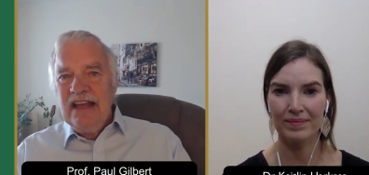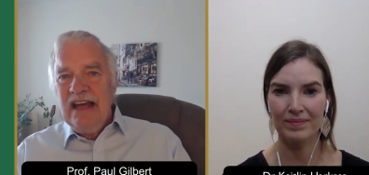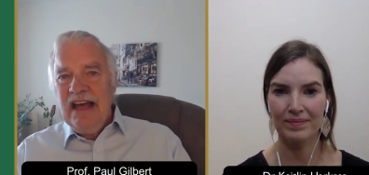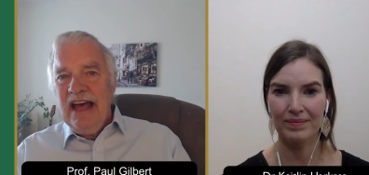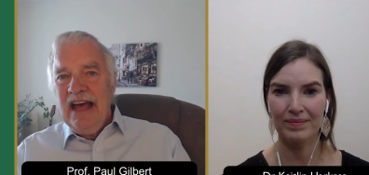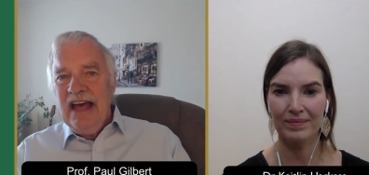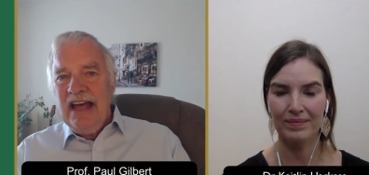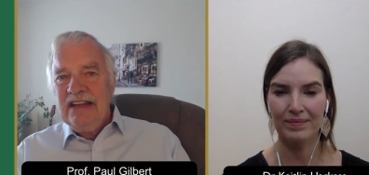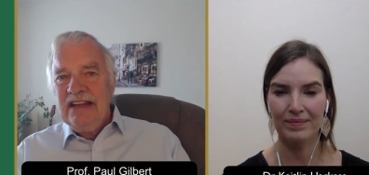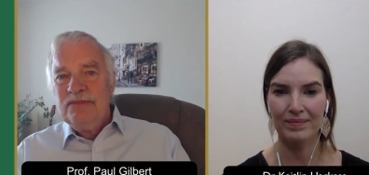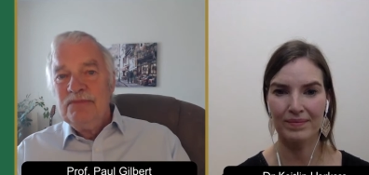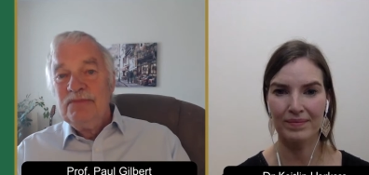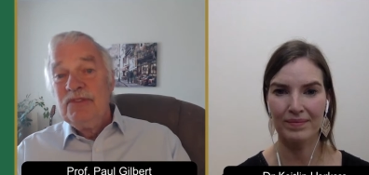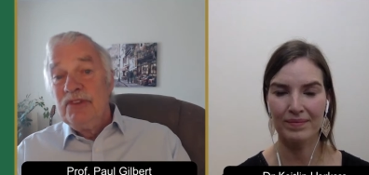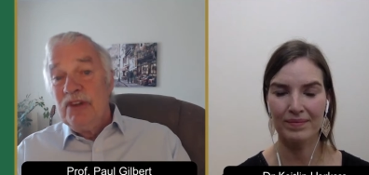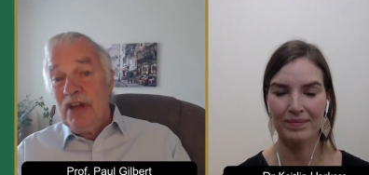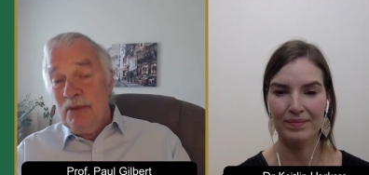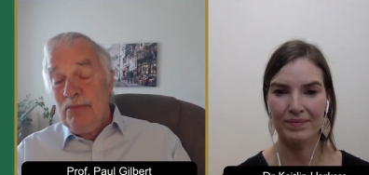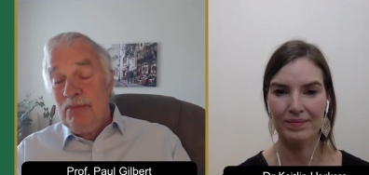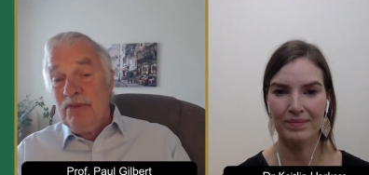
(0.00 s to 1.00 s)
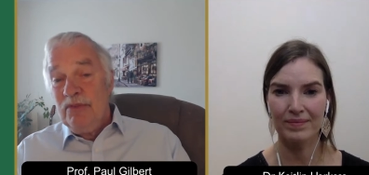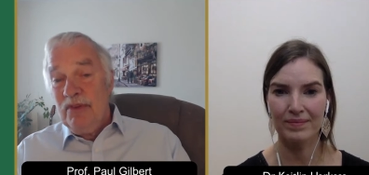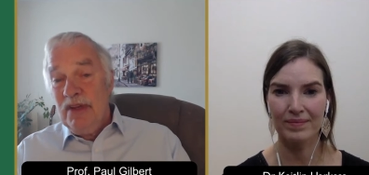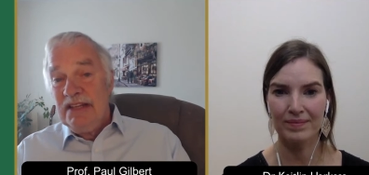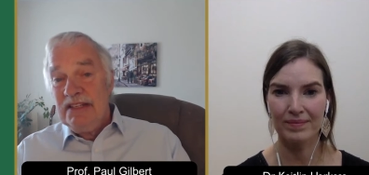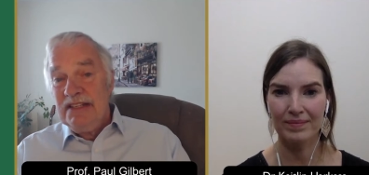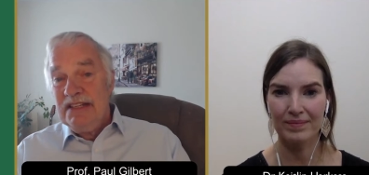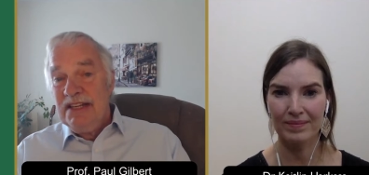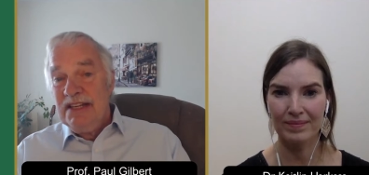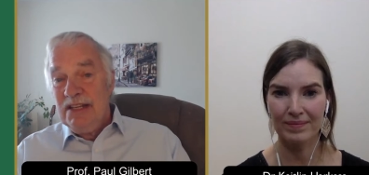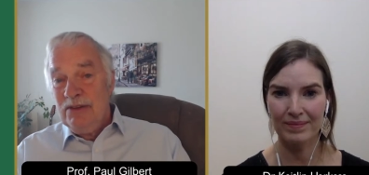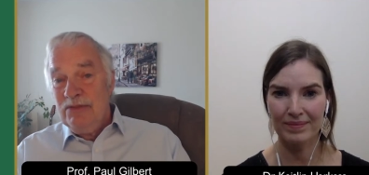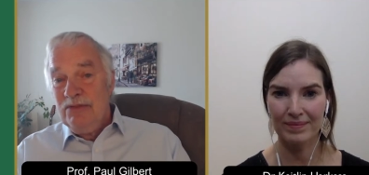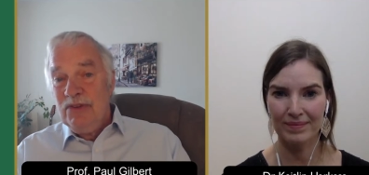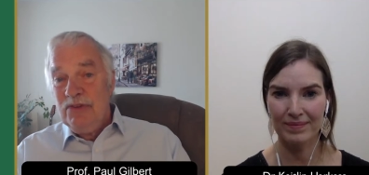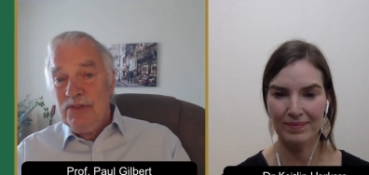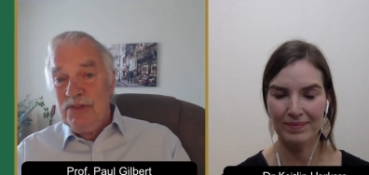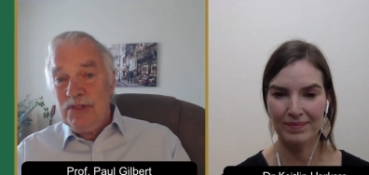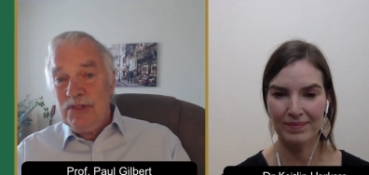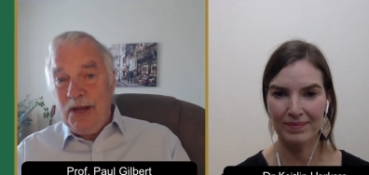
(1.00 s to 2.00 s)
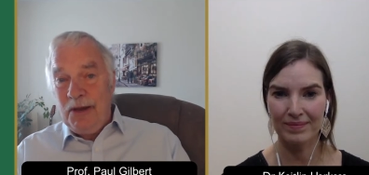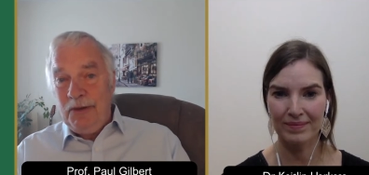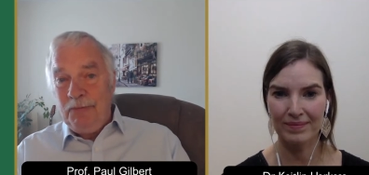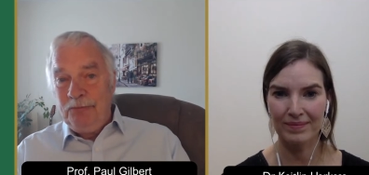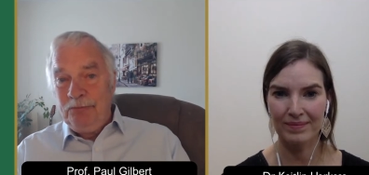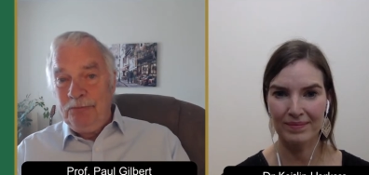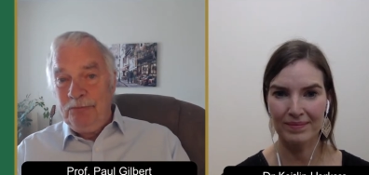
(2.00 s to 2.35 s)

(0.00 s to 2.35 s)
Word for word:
Speaker 1: and try and prevent it in the future.